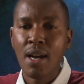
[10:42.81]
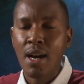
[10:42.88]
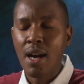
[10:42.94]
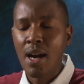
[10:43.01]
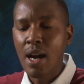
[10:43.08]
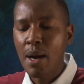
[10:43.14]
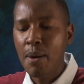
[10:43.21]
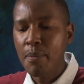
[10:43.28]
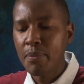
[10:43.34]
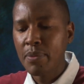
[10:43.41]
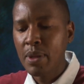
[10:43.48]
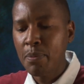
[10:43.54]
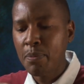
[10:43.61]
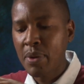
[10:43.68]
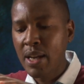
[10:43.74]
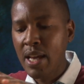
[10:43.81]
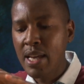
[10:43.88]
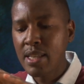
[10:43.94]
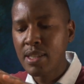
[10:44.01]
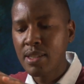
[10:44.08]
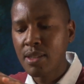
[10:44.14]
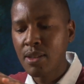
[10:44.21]
The
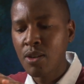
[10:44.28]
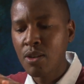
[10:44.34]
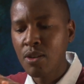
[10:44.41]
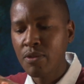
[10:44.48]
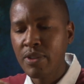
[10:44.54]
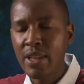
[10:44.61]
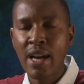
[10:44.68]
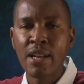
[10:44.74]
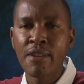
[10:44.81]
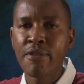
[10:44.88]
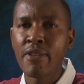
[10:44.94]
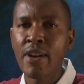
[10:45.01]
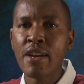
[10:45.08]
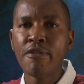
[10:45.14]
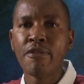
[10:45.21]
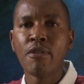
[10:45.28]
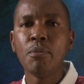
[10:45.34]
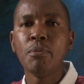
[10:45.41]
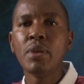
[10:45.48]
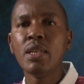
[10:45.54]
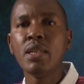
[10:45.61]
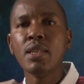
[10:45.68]
price of the R5 for
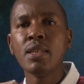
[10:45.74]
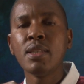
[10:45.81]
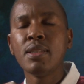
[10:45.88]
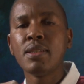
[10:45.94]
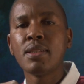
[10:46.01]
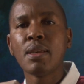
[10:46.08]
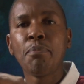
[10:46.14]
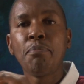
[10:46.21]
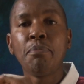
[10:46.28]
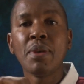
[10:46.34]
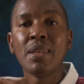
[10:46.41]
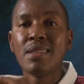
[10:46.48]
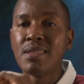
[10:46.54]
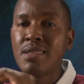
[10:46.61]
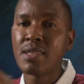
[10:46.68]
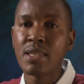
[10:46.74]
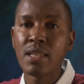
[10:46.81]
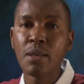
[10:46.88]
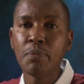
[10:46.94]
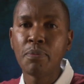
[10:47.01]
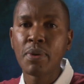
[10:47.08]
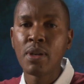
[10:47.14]
me is a bit
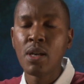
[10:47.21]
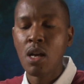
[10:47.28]
steep.